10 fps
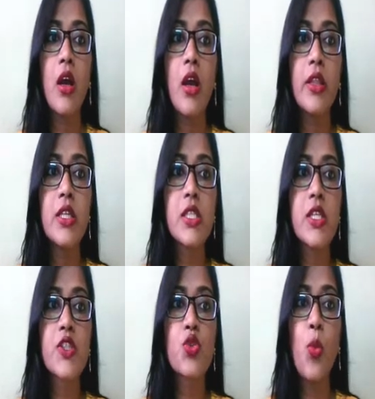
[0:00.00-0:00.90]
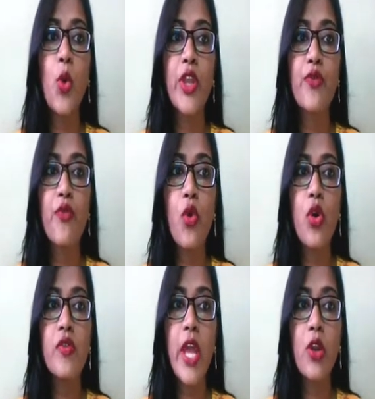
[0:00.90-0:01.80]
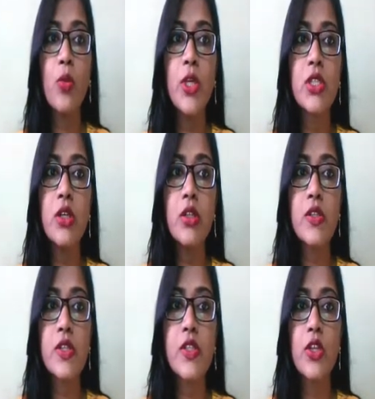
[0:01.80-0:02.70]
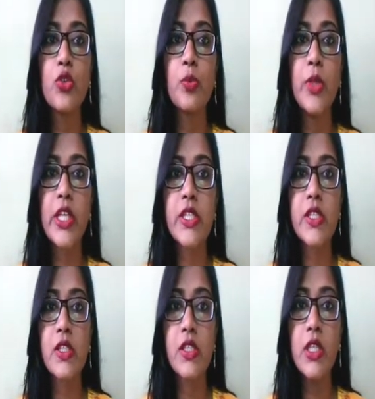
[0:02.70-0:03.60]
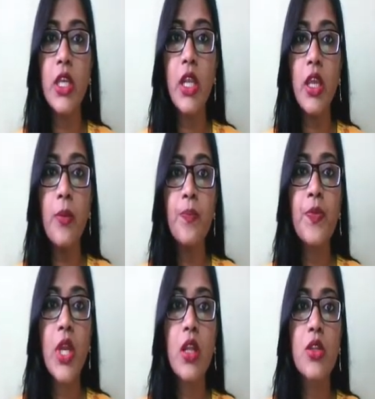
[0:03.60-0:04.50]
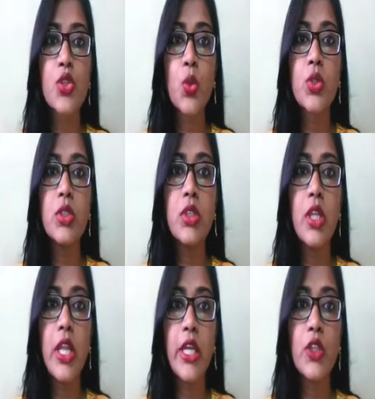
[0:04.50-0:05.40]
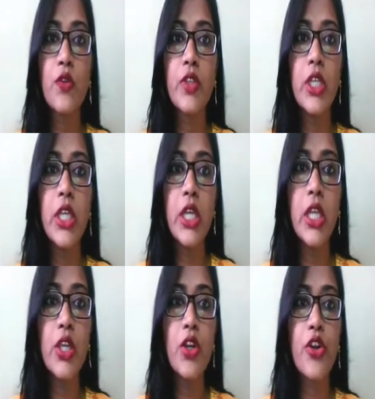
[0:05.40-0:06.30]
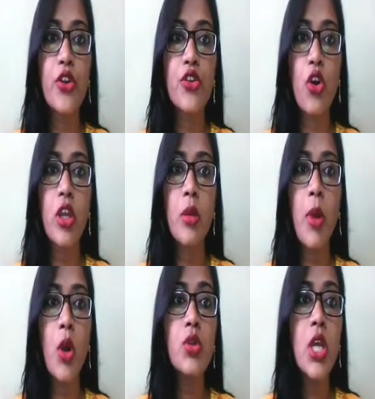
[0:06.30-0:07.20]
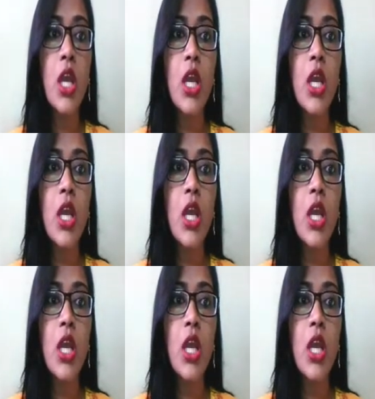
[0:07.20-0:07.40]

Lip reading: This is 2.4 nanometer. This is the duplex DNA, the total length of the DNA here you are talking about.